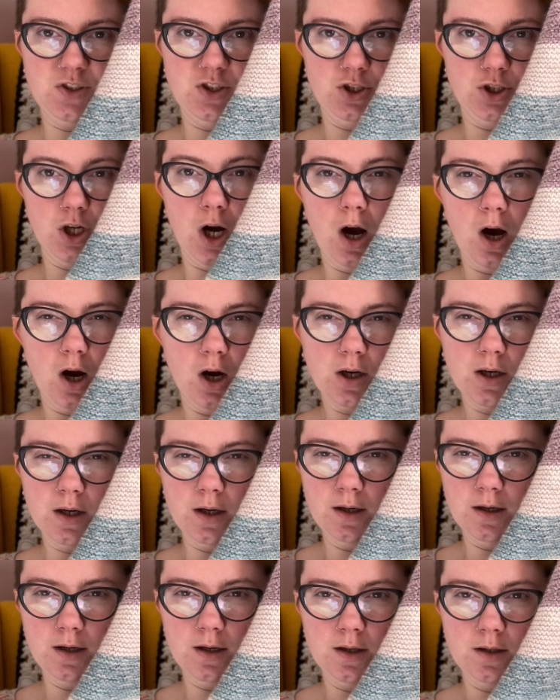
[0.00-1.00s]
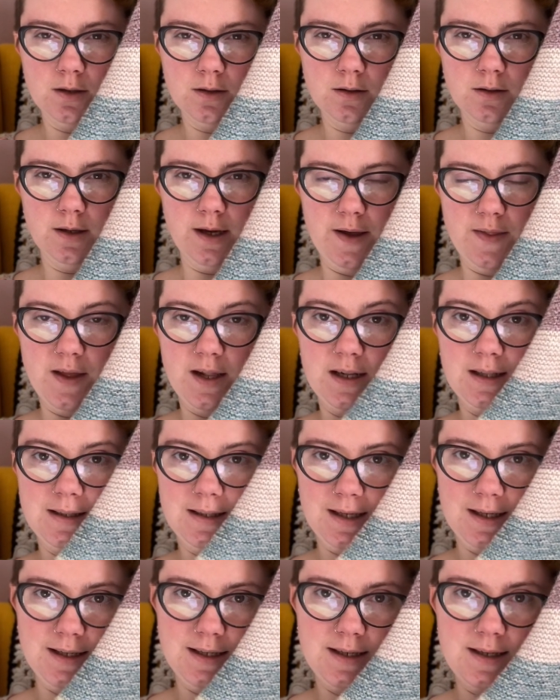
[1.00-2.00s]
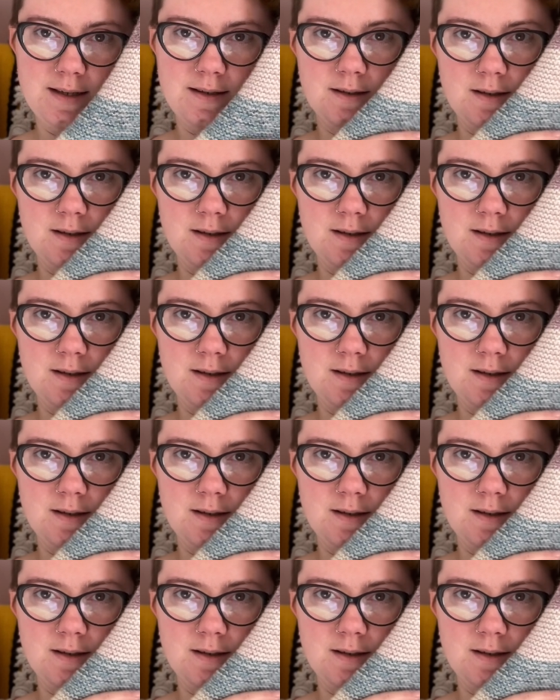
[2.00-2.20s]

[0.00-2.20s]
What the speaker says: darker and then a light,